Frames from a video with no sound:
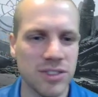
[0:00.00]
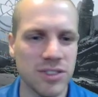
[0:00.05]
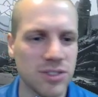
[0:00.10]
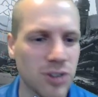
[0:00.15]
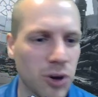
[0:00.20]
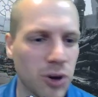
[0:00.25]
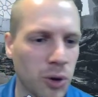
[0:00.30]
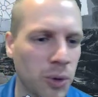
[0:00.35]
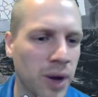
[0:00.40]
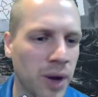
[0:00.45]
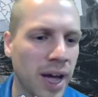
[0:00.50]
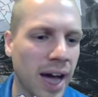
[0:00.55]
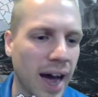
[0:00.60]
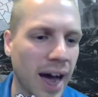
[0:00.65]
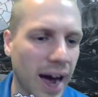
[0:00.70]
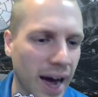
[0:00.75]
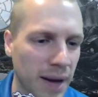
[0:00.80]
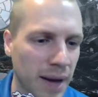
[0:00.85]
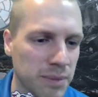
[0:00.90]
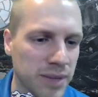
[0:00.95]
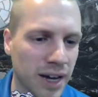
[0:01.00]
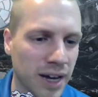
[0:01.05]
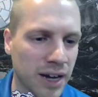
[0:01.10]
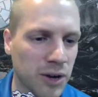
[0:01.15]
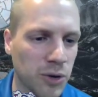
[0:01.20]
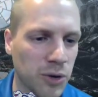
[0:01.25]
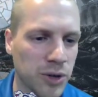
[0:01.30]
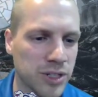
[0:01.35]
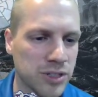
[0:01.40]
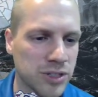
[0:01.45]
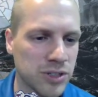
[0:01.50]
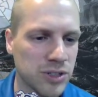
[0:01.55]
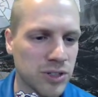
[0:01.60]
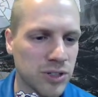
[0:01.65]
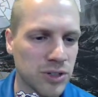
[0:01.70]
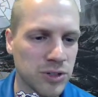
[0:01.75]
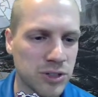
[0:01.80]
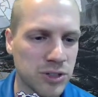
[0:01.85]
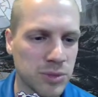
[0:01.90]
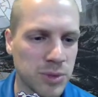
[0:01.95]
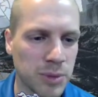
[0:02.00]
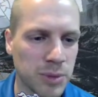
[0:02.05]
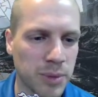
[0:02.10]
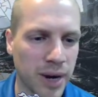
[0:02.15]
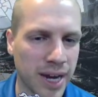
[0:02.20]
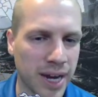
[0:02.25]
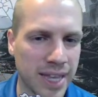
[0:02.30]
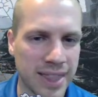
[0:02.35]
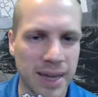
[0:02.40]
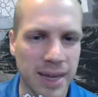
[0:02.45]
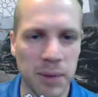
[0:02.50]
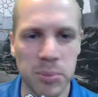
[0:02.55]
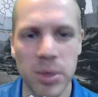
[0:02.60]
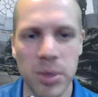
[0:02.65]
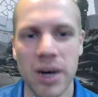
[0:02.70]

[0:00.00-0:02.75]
So I'm not going to be buying that.